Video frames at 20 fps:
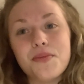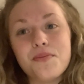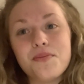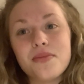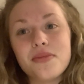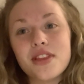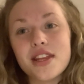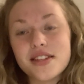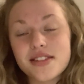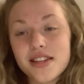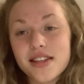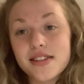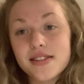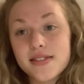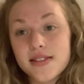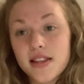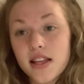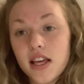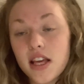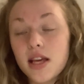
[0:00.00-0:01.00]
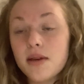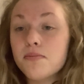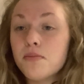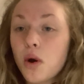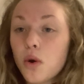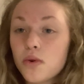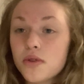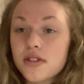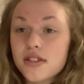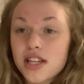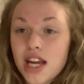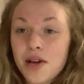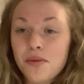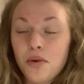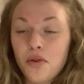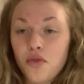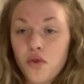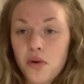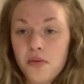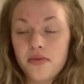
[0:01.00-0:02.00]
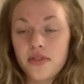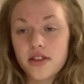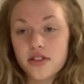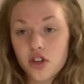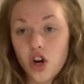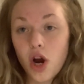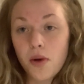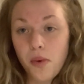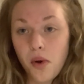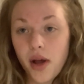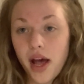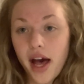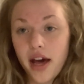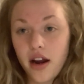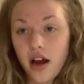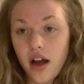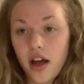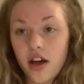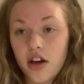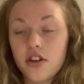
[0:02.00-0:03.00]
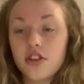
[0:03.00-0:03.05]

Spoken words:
This is the most stable form of this carbocation,